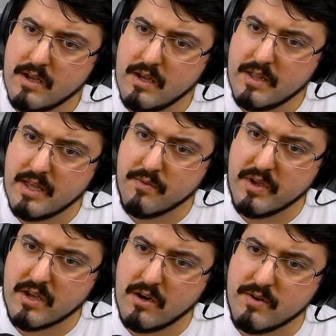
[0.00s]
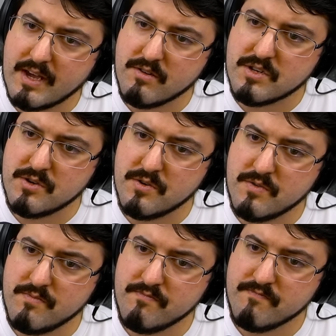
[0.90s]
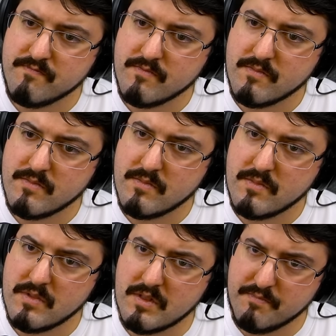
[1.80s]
And then we go down to the